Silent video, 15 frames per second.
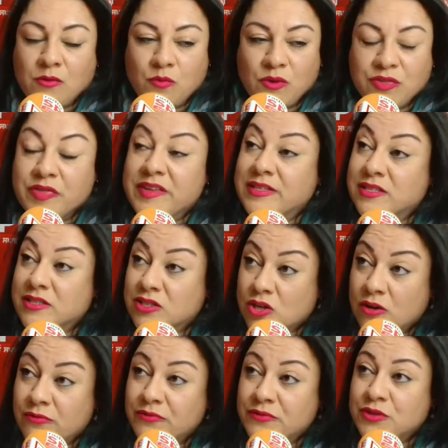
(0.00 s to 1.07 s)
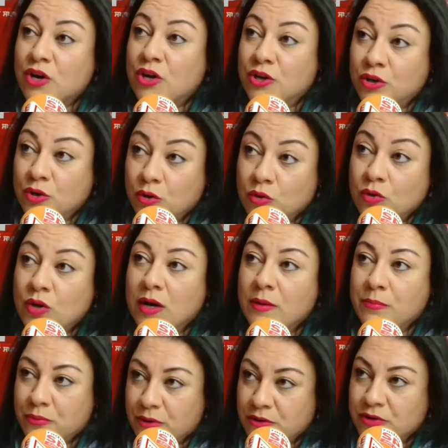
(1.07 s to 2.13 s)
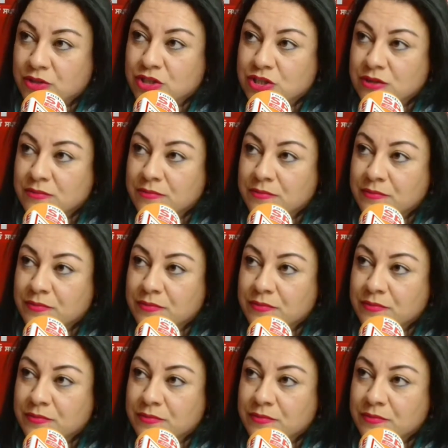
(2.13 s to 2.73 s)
with this soft on law approach.